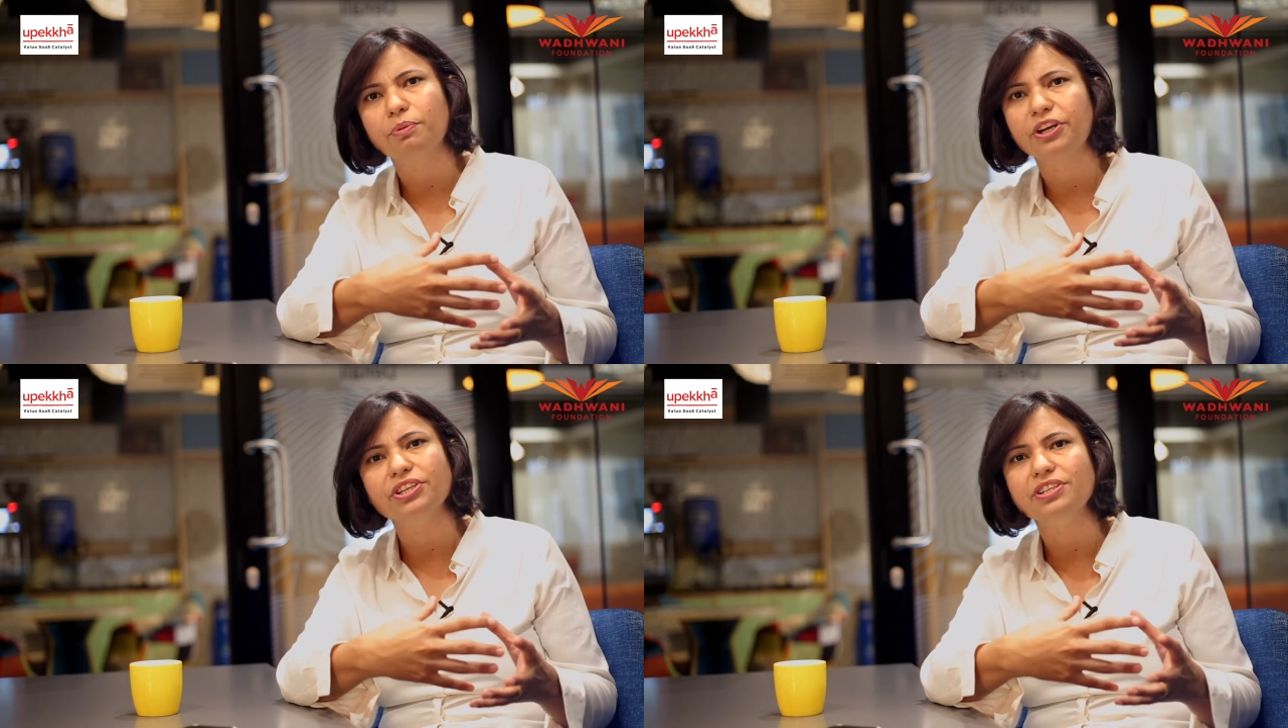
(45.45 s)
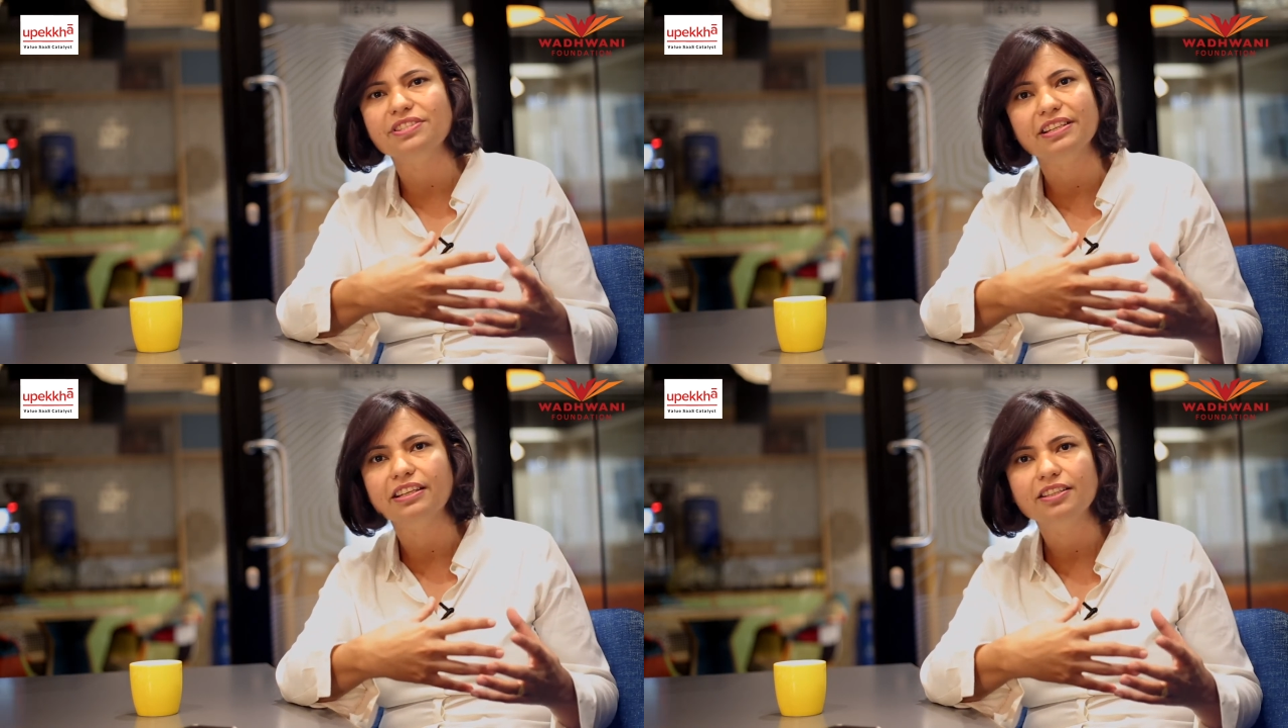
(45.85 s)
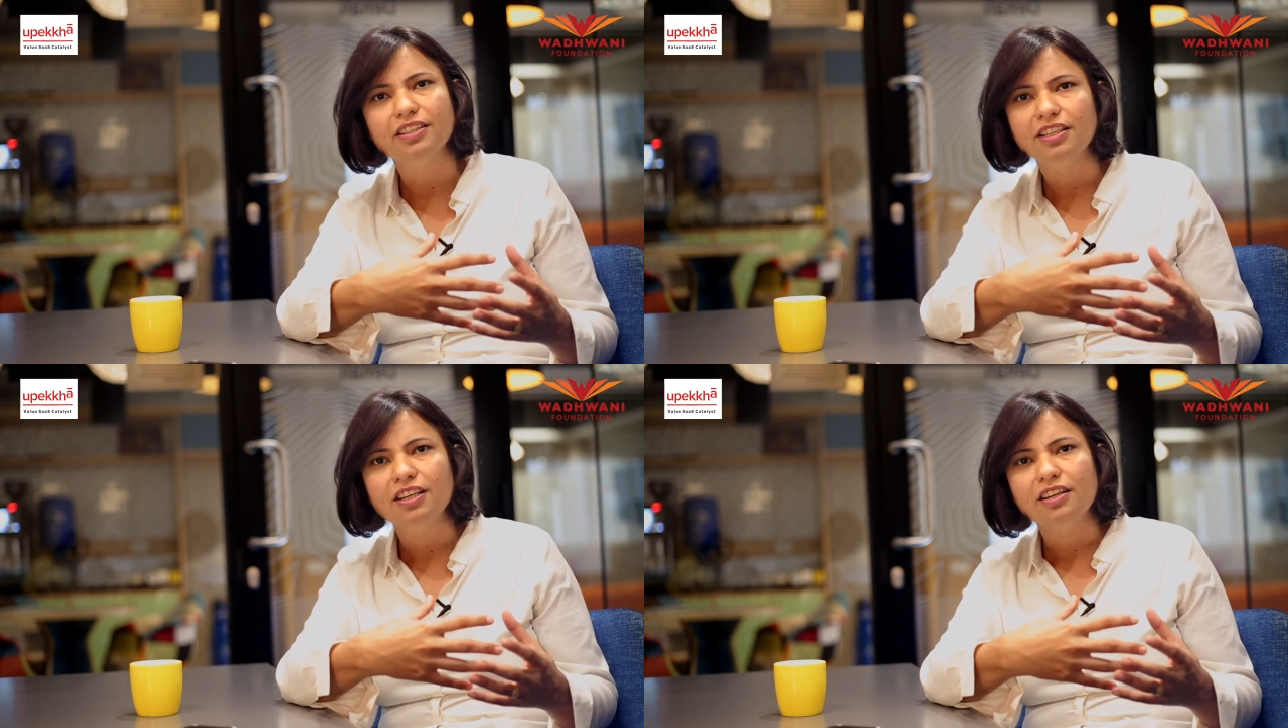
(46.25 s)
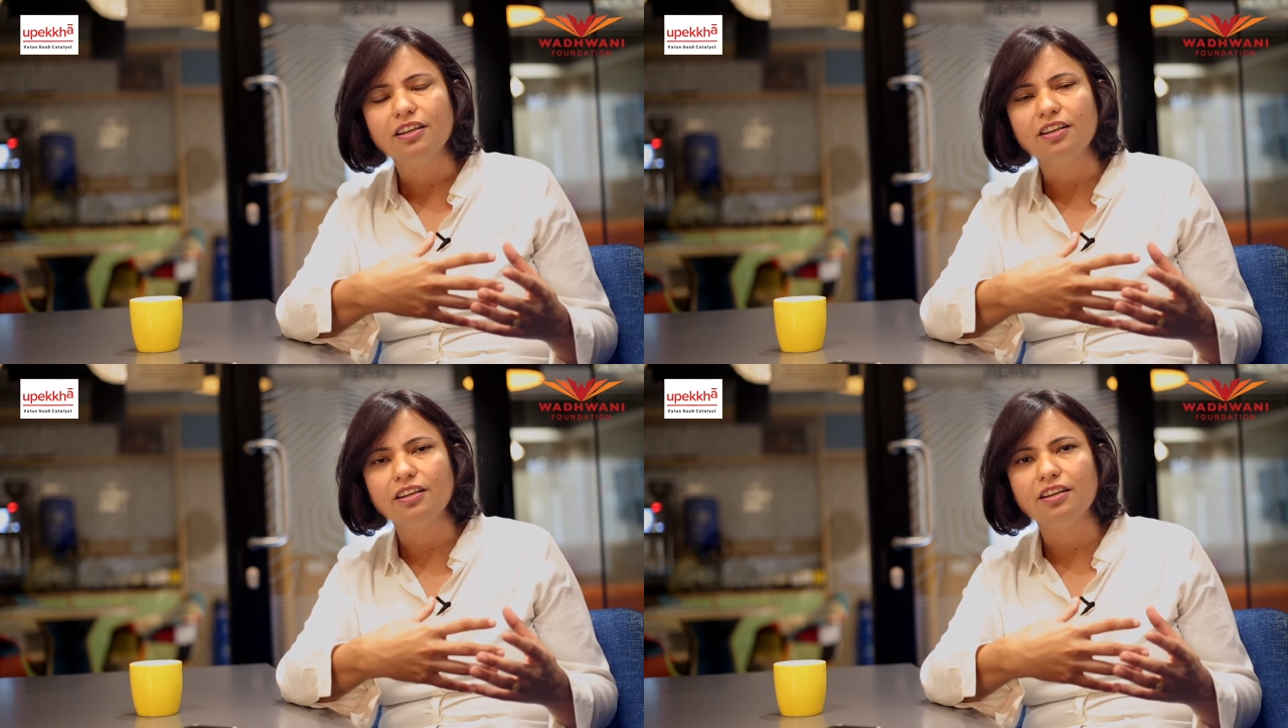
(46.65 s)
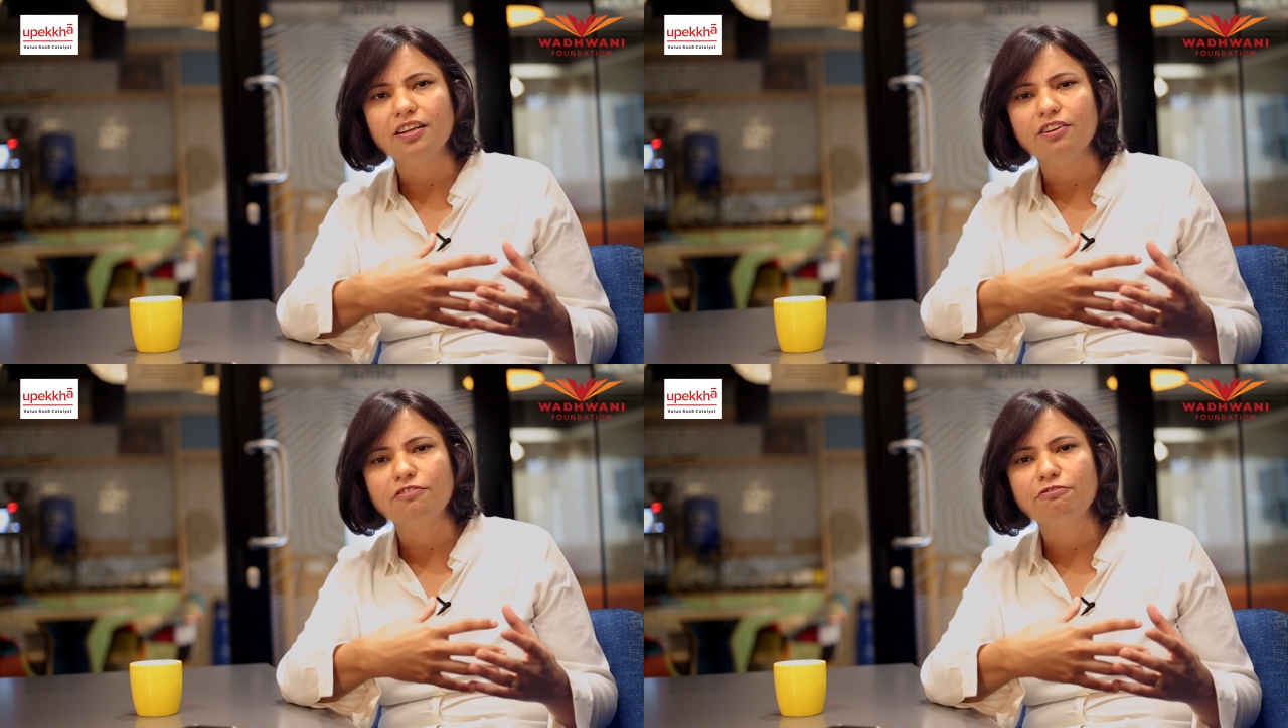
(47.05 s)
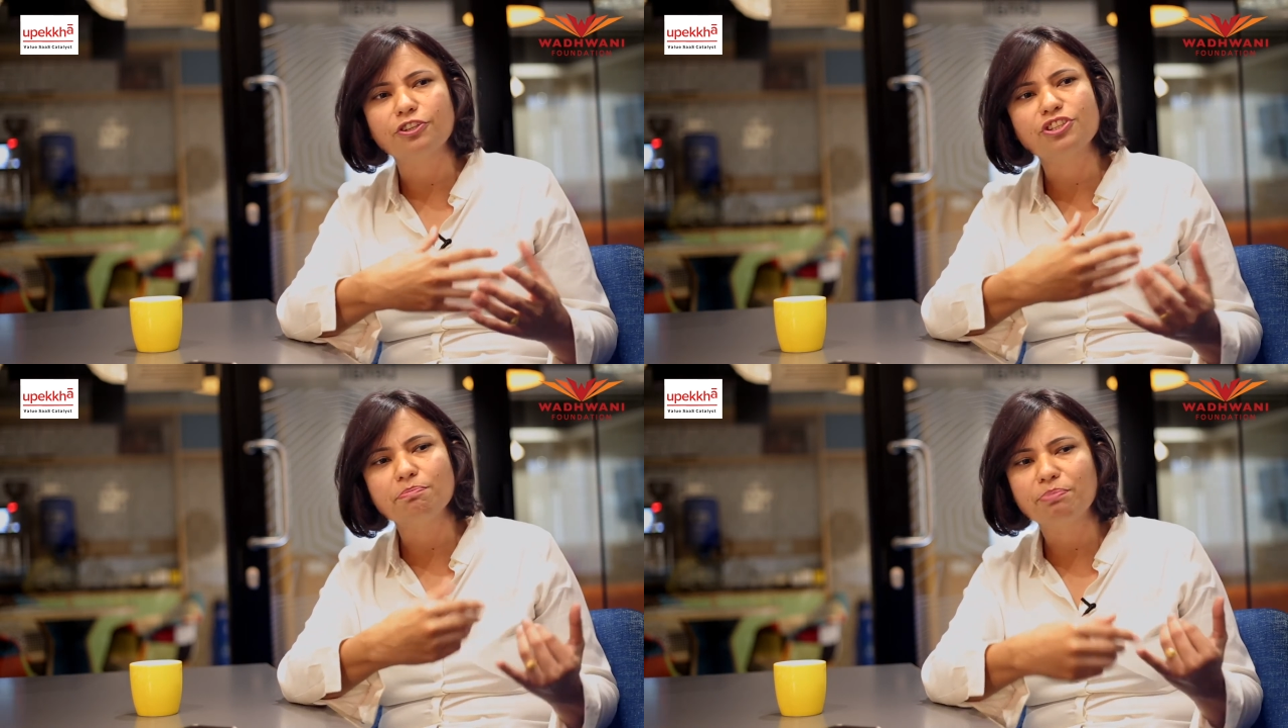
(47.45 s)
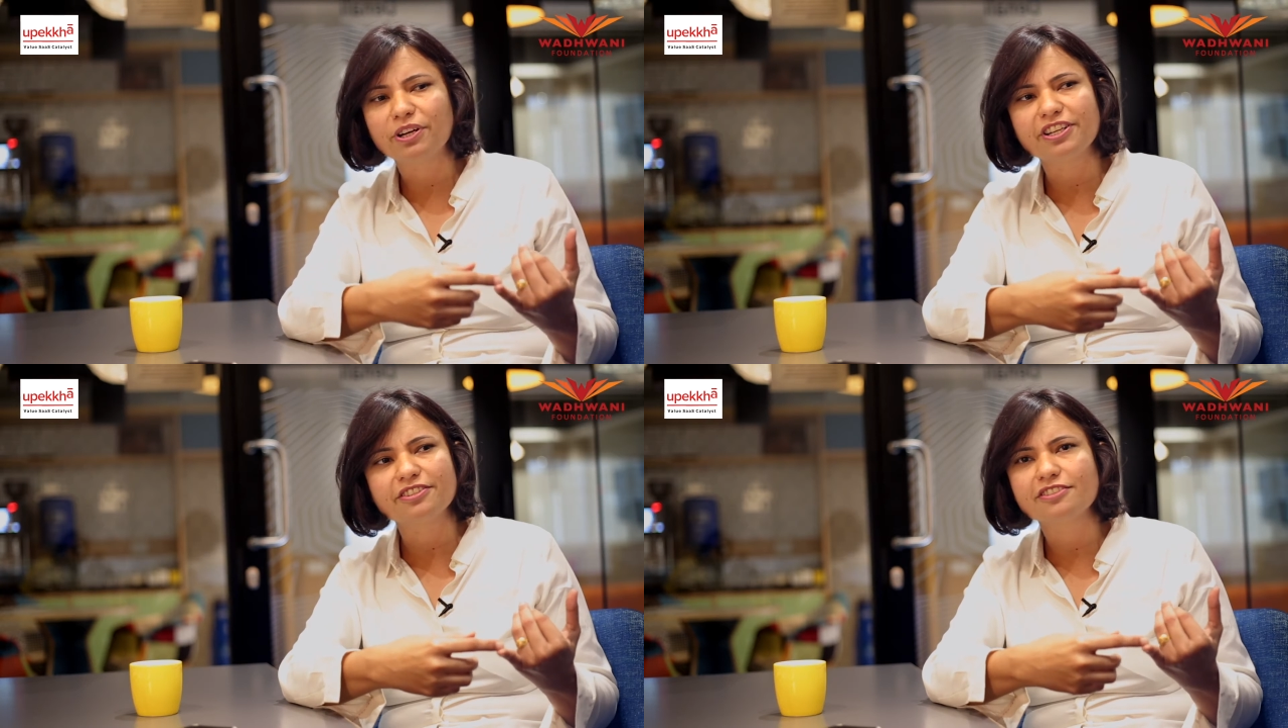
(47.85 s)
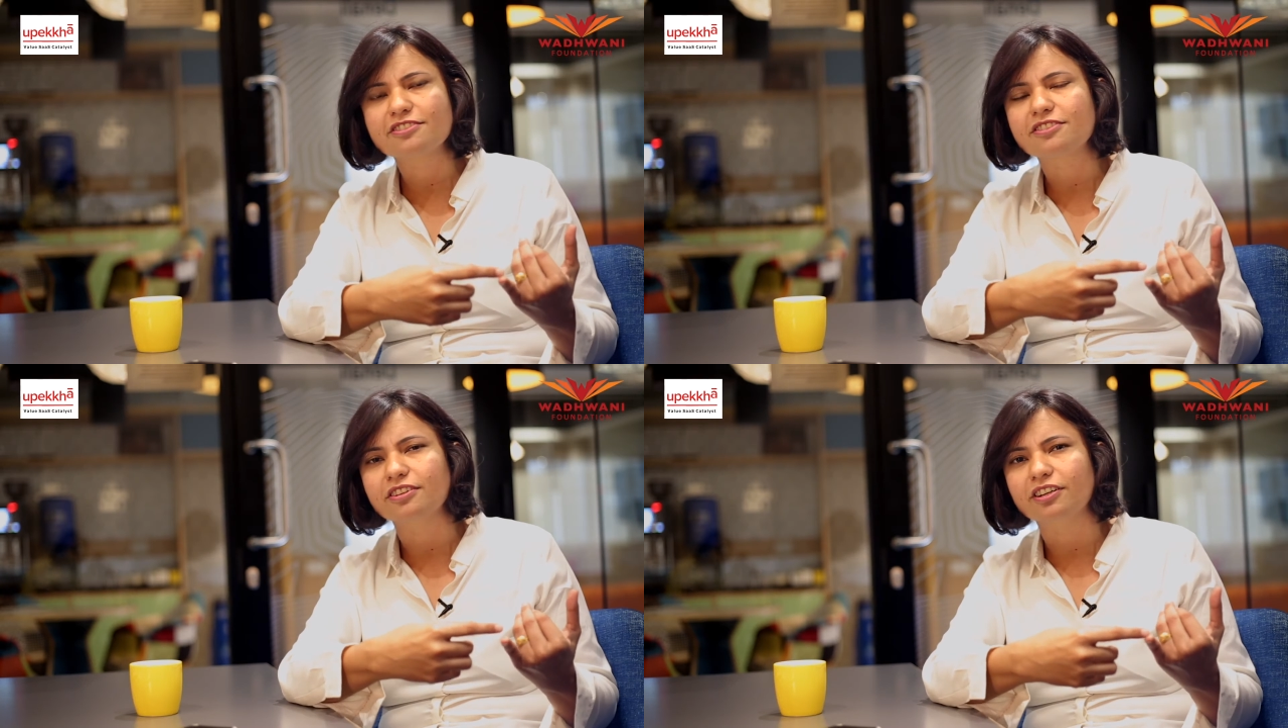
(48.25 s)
pretty easily, for the simple reasons,